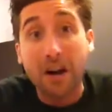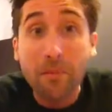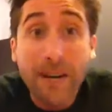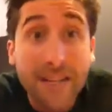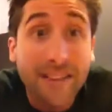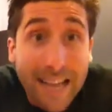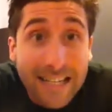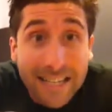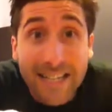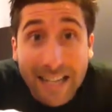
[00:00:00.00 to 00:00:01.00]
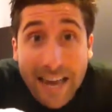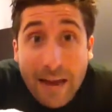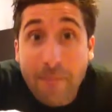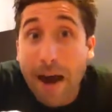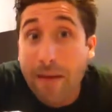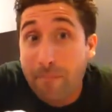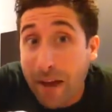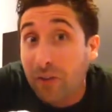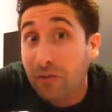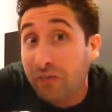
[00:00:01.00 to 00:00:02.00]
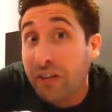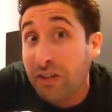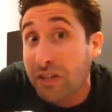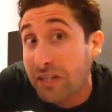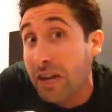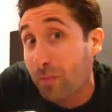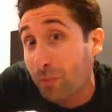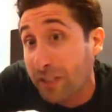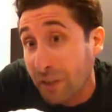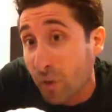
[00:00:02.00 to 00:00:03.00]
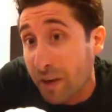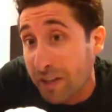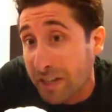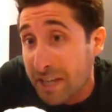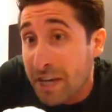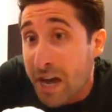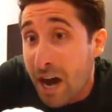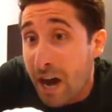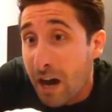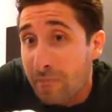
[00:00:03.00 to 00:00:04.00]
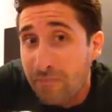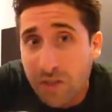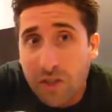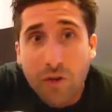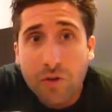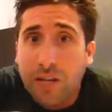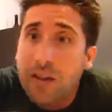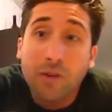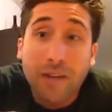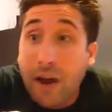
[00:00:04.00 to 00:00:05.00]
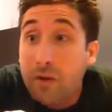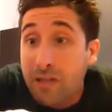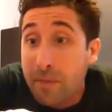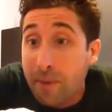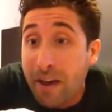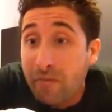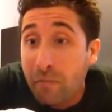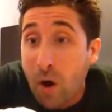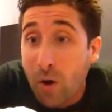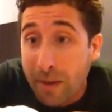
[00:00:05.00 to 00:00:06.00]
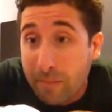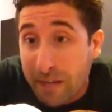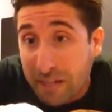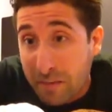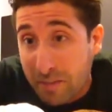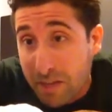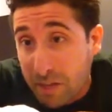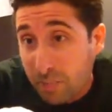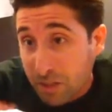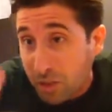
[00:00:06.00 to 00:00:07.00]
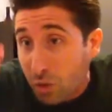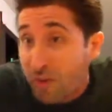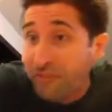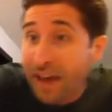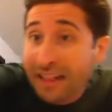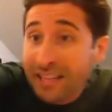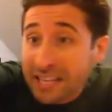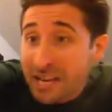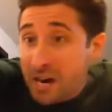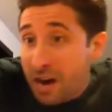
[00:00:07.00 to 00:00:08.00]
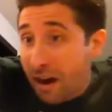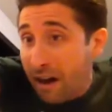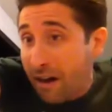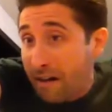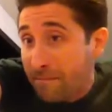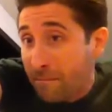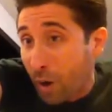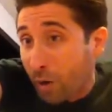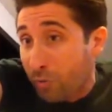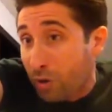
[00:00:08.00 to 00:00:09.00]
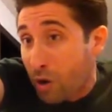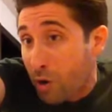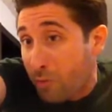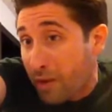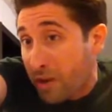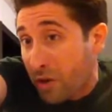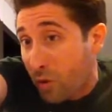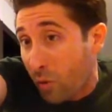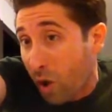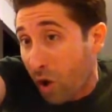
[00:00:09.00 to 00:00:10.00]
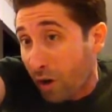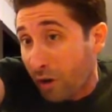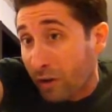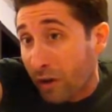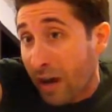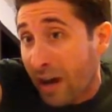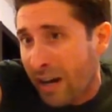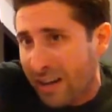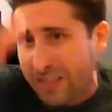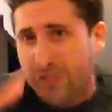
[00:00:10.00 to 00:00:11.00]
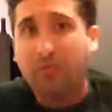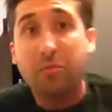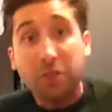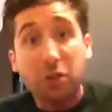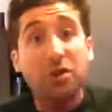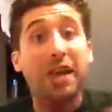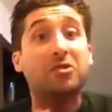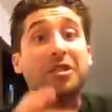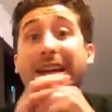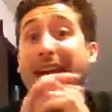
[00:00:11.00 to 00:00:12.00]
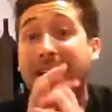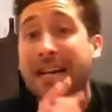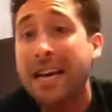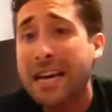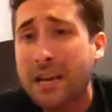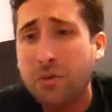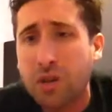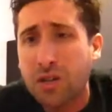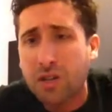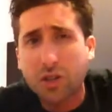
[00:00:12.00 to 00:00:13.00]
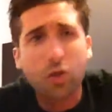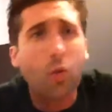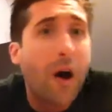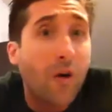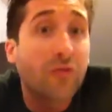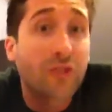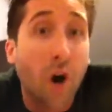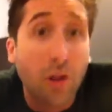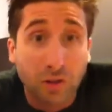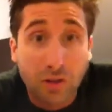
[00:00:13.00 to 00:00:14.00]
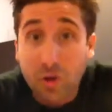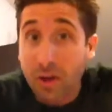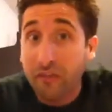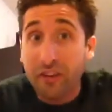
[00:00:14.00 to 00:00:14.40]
coming in late to the game, I better figure this out pretty quickly. So the other day I was at Bevmo and I picked up this Matua Valley Marlborough Pinot Noir. It's from 2008. It was $12. So I